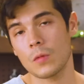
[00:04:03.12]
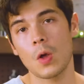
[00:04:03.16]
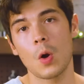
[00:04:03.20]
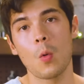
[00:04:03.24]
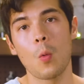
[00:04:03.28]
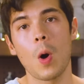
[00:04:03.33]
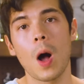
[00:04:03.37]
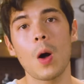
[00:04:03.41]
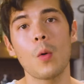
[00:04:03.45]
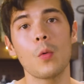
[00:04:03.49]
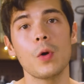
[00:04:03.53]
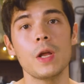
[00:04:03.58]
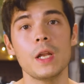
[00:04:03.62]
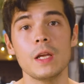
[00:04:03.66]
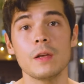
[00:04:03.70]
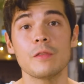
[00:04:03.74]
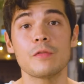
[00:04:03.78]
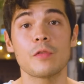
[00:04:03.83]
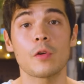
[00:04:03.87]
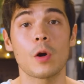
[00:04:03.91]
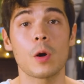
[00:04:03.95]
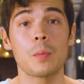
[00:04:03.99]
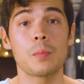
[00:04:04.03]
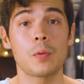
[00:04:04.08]
While waiting
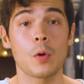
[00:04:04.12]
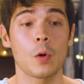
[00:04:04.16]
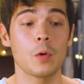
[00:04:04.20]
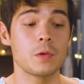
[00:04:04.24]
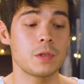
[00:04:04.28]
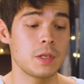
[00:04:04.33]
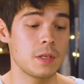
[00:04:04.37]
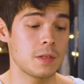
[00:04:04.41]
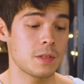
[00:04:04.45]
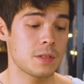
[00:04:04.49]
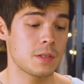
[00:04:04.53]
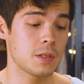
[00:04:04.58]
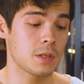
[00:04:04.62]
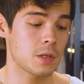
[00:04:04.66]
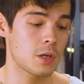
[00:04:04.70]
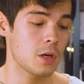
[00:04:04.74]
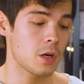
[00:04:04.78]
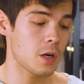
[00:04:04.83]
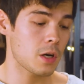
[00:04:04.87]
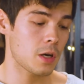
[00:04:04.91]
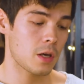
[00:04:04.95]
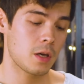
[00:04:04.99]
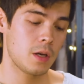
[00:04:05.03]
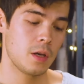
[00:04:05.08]
for our proteins to
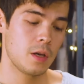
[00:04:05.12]
cook,